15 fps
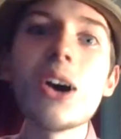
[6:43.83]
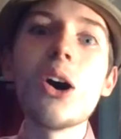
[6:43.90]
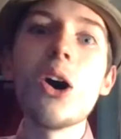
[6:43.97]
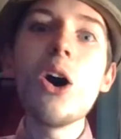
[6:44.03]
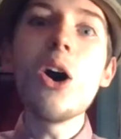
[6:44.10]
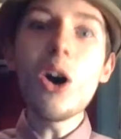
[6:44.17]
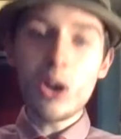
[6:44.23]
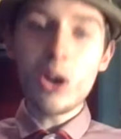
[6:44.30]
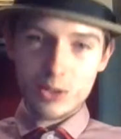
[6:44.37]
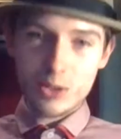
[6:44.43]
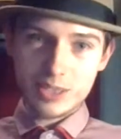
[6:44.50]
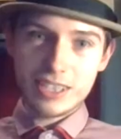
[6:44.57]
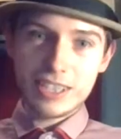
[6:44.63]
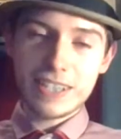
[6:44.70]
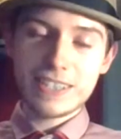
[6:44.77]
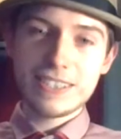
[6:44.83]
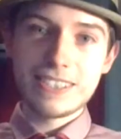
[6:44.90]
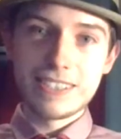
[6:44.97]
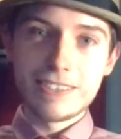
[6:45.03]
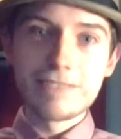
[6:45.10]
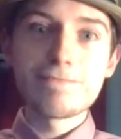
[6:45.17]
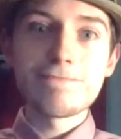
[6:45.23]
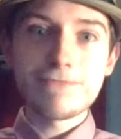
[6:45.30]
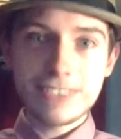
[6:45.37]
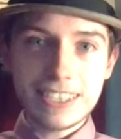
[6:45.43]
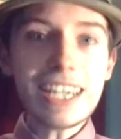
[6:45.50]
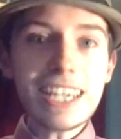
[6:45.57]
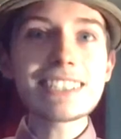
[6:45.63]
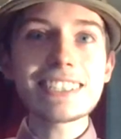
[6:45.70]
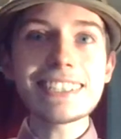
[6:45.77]
Oh, yes.
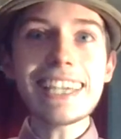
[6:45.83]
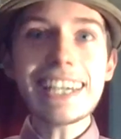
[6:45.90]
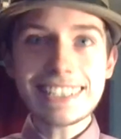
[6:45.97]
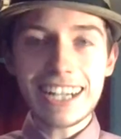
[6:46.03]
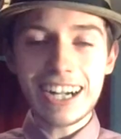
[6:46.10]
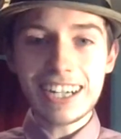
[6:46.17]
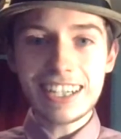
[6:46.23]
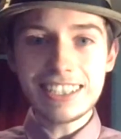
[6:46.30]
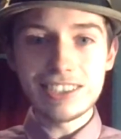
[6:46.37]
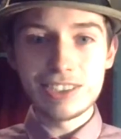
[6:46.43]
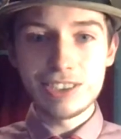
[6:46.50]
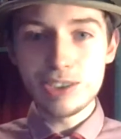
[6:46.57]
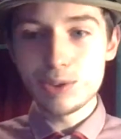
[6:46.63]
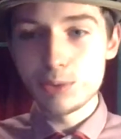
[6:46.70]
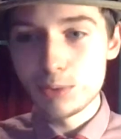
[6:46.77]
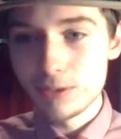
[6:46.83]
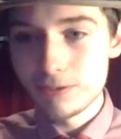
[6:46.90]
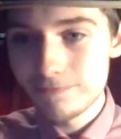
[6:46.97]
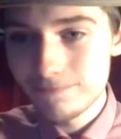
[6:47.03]
Yes, I do.